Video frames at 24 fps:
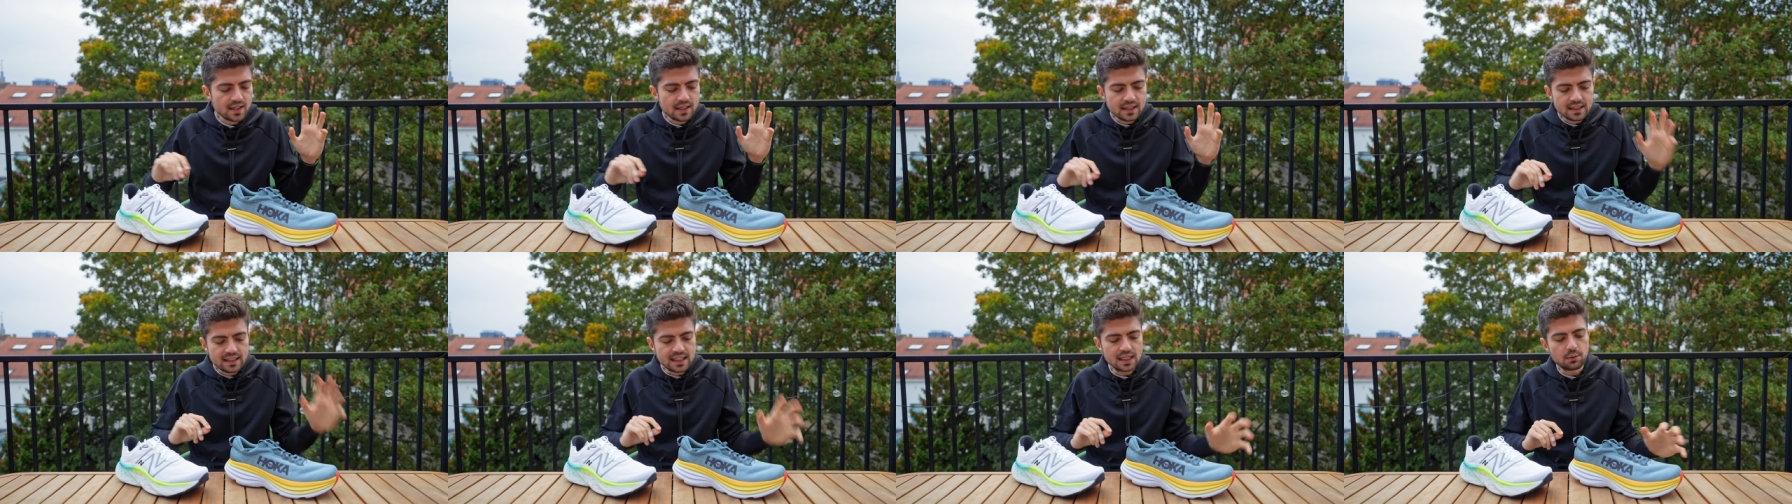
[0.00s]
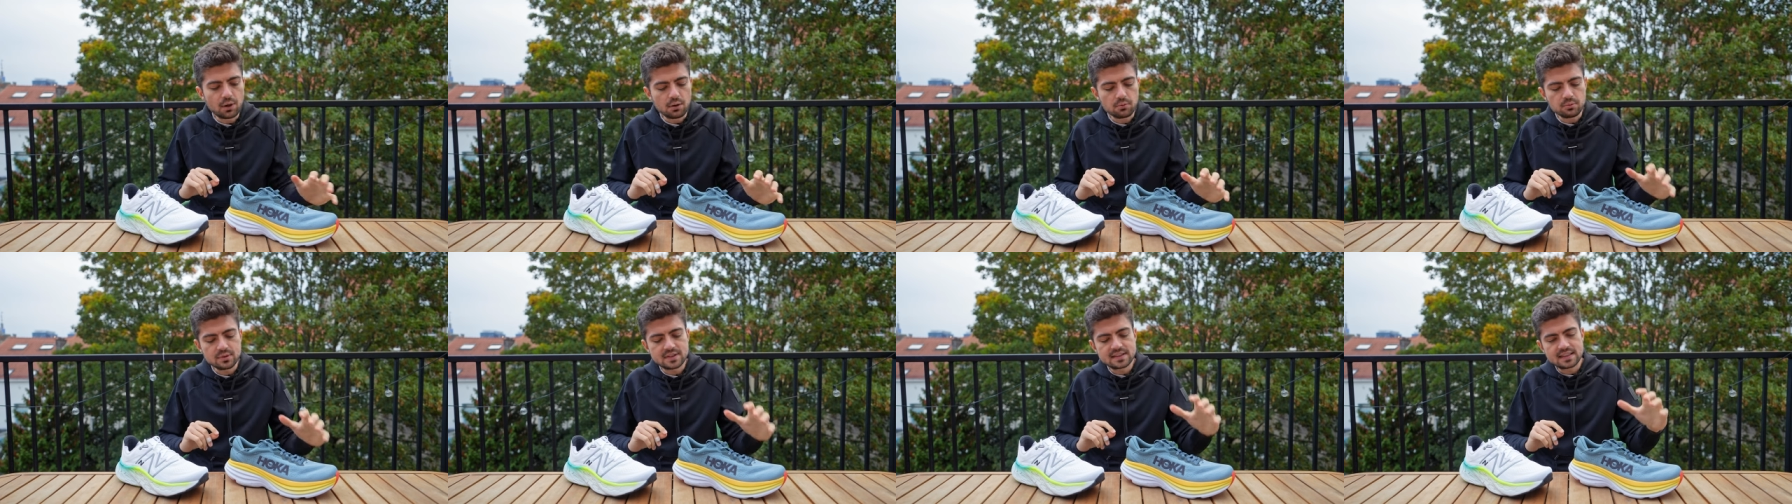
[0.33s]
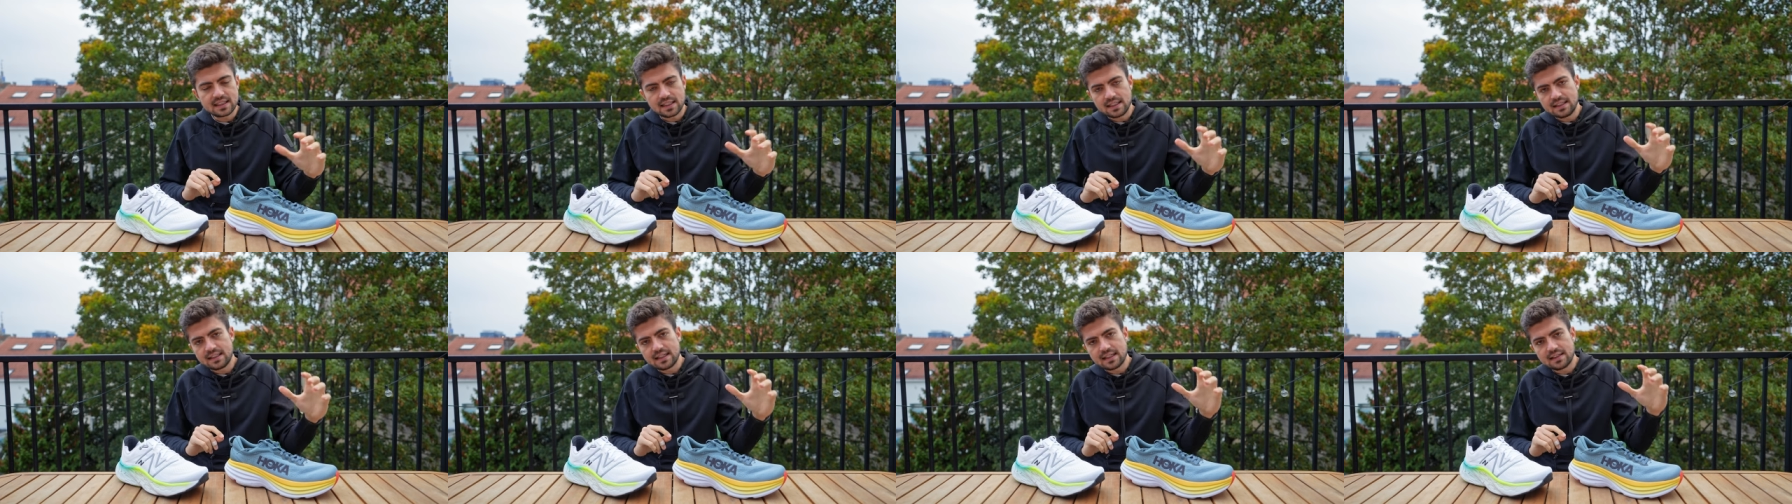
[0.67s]
Here I would
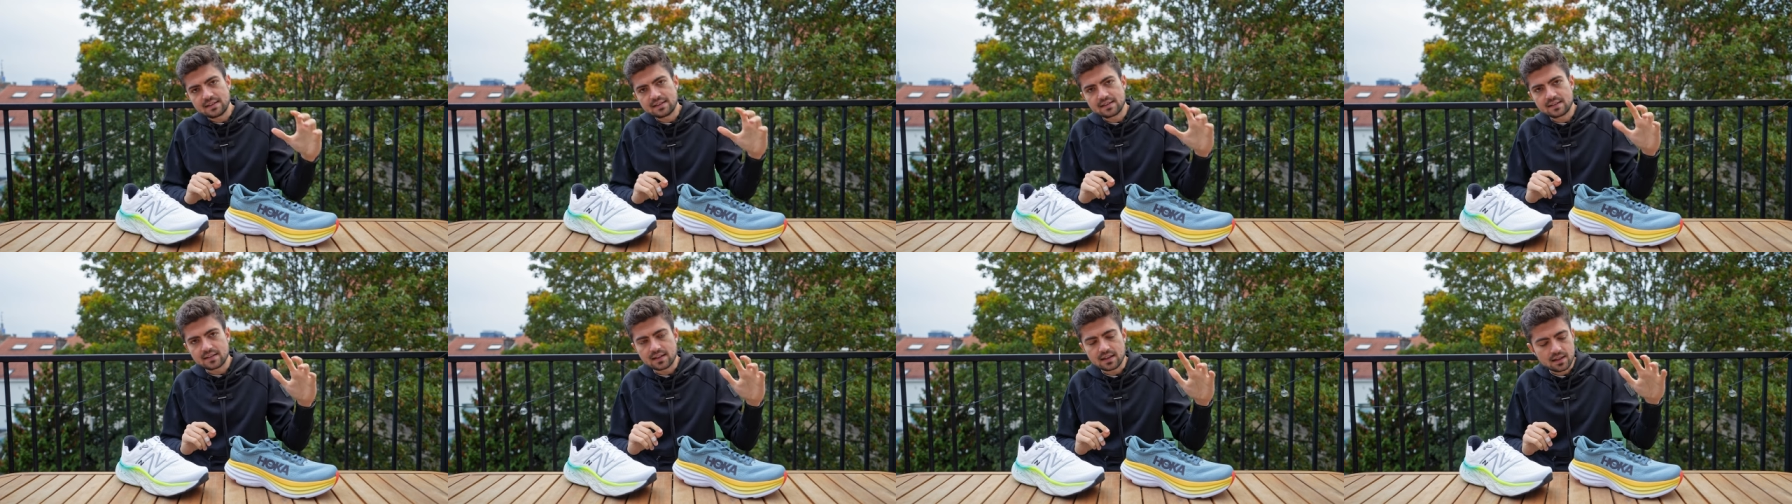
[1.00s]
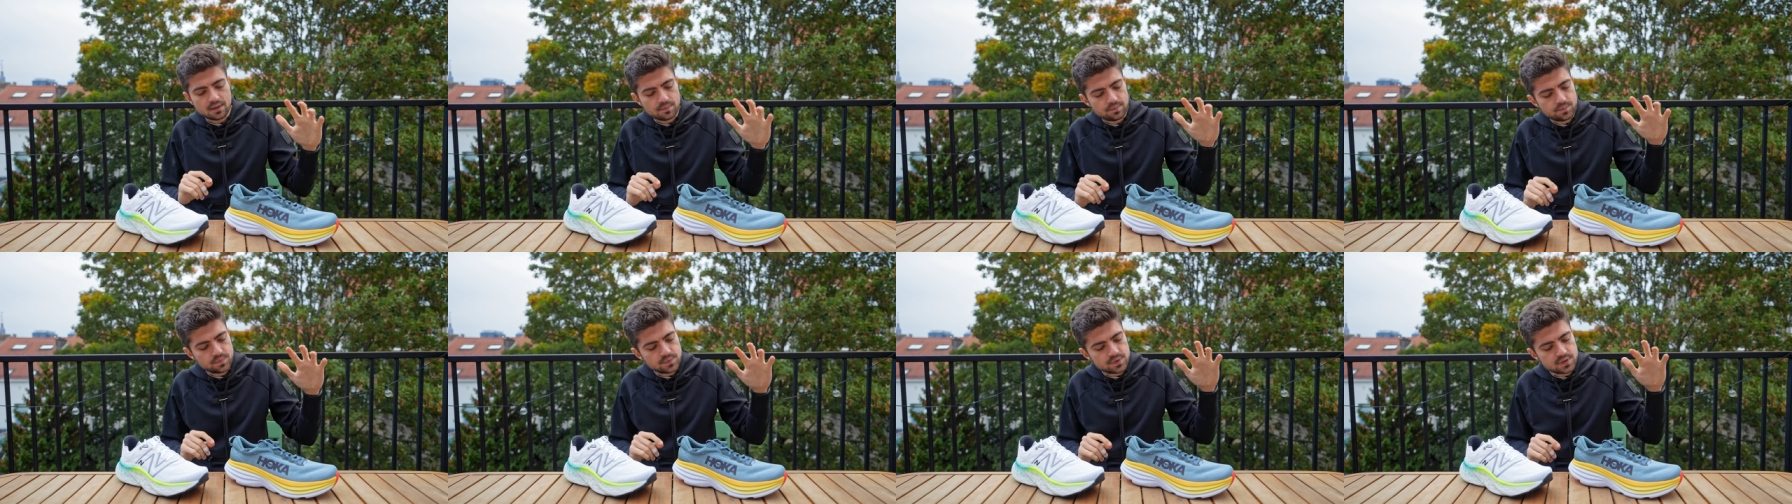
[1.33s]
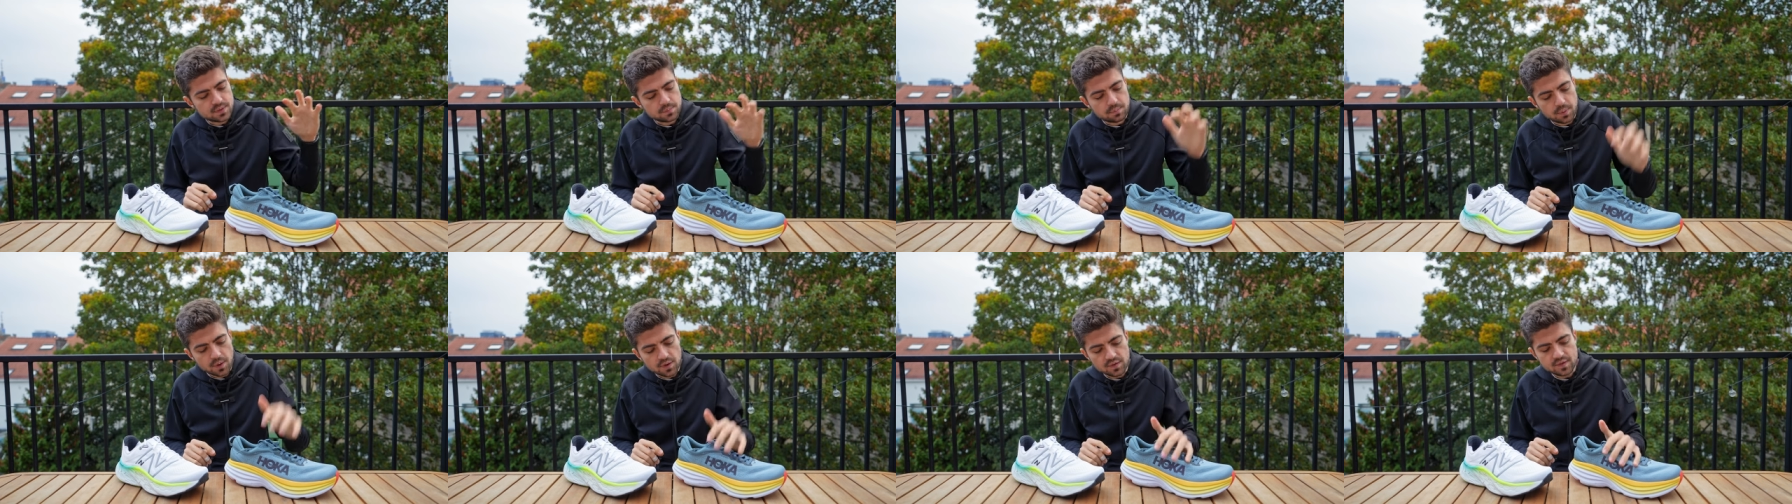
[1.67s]
say that
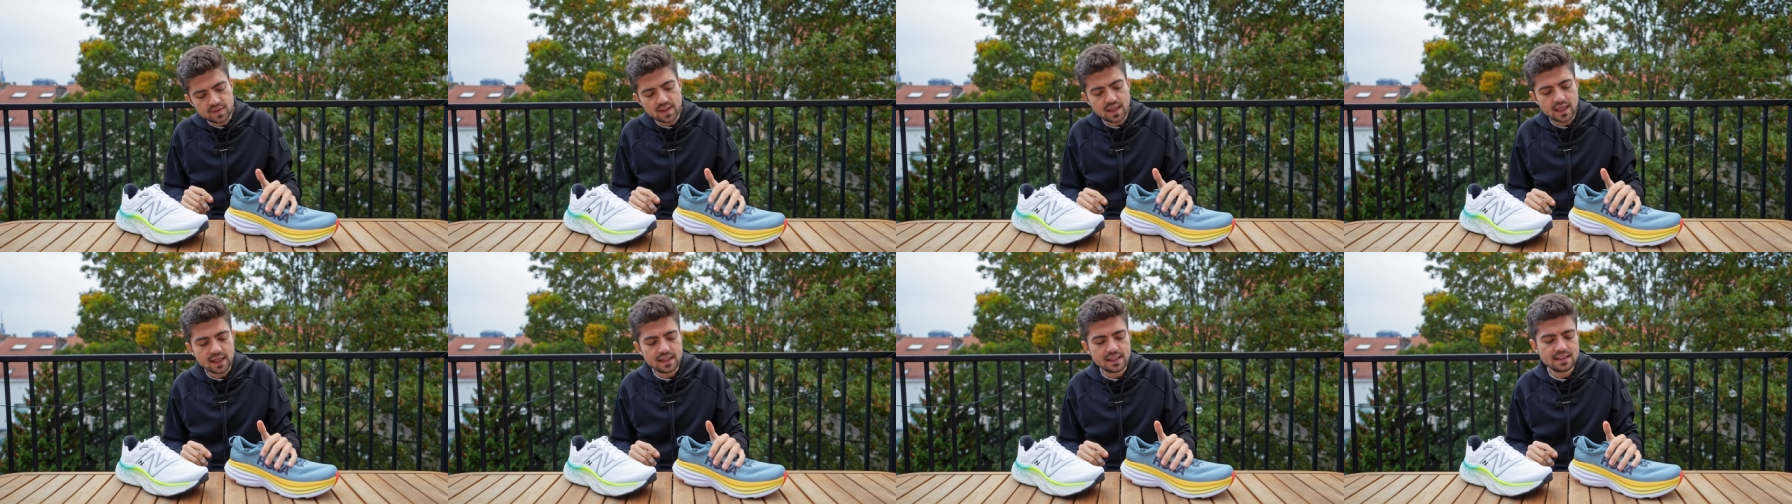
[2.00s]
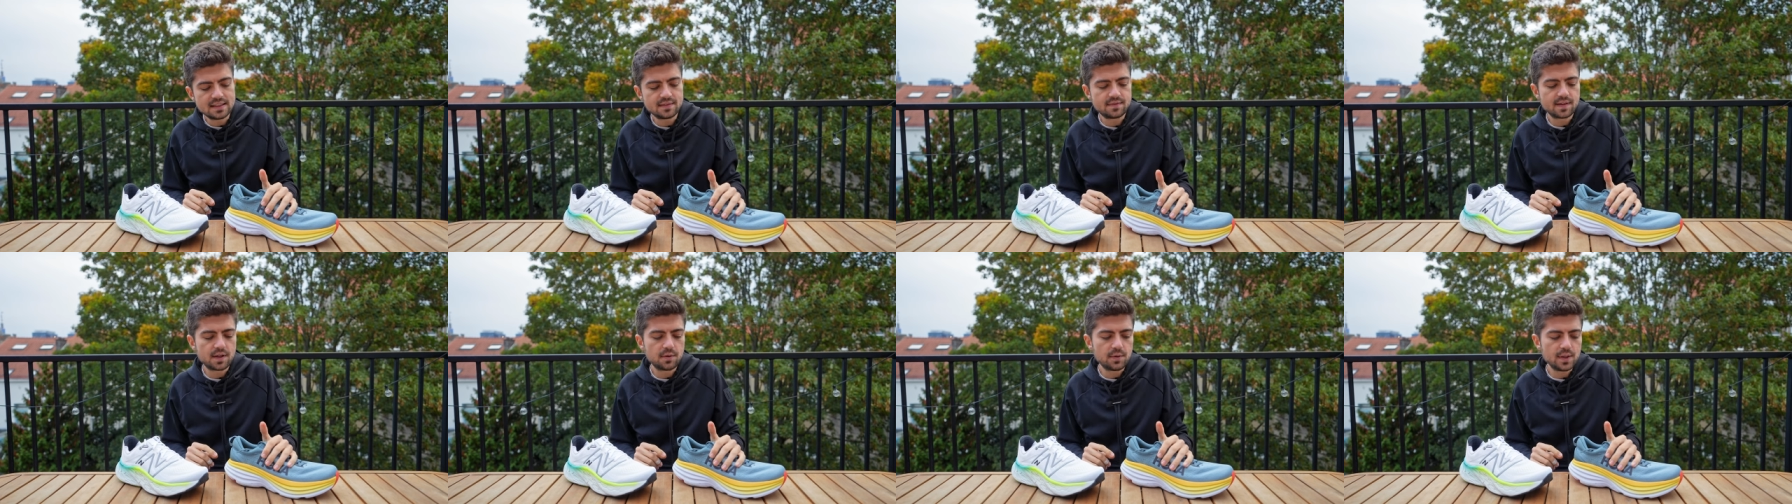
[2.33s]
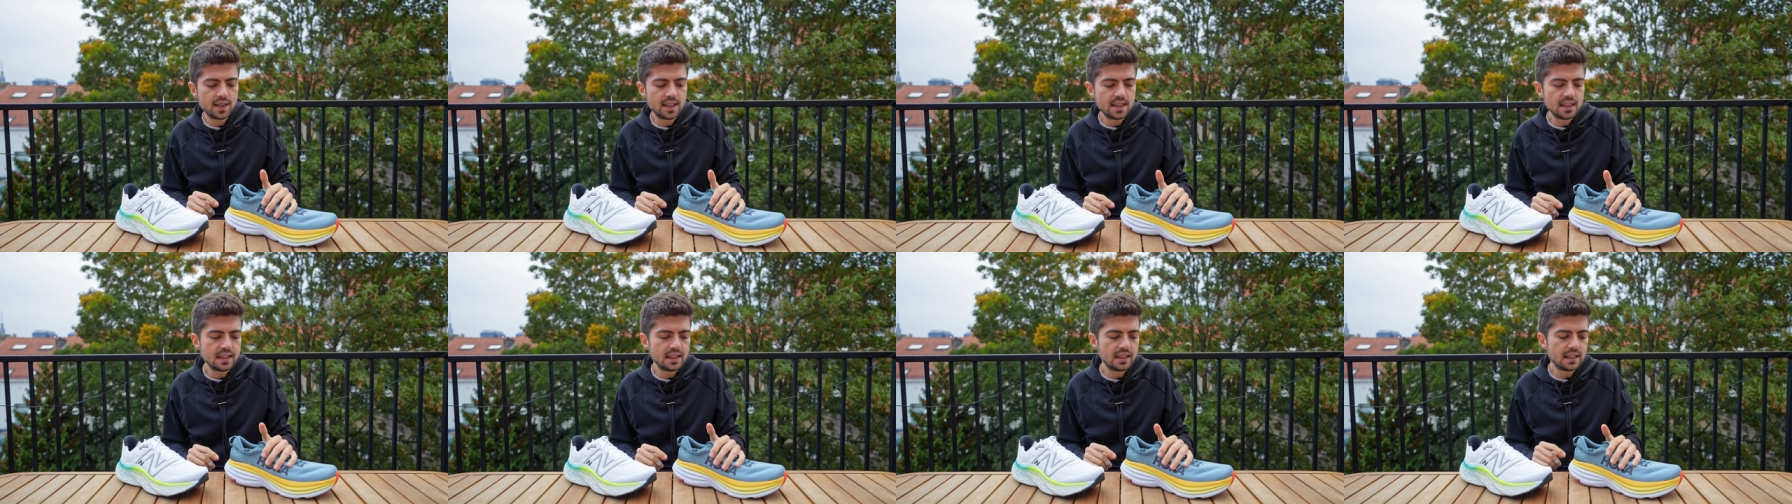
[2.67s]
the Bondi is
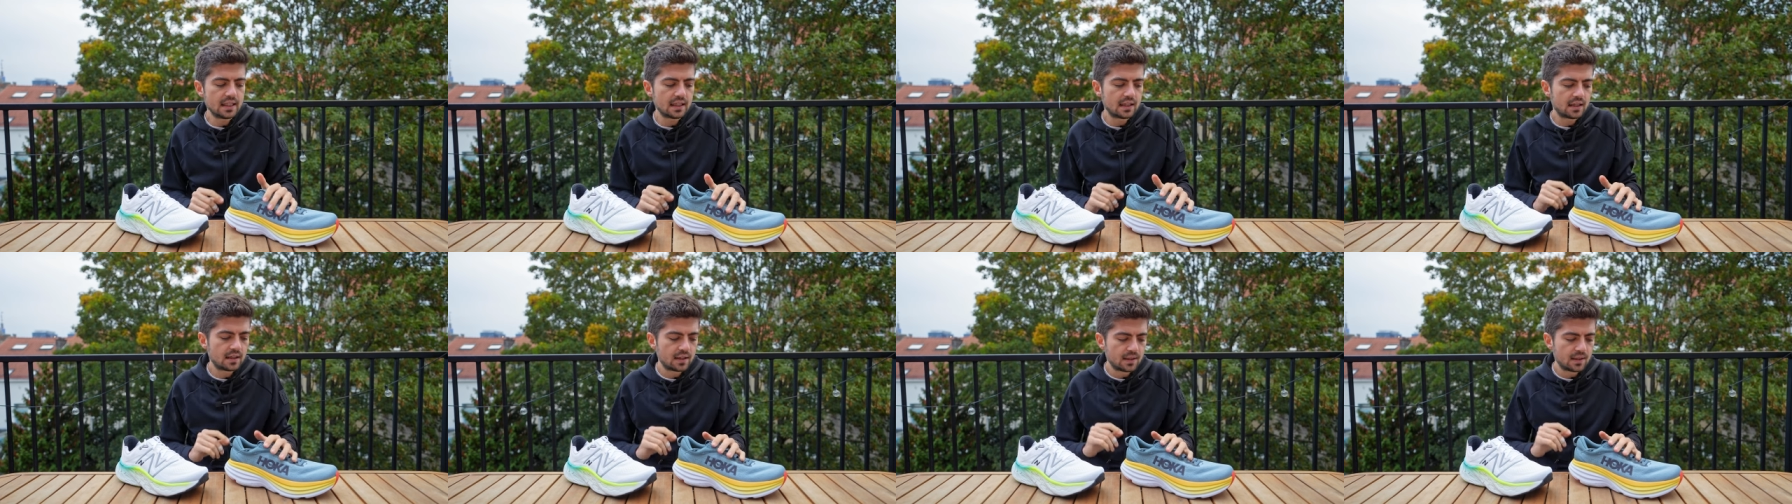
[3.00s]
very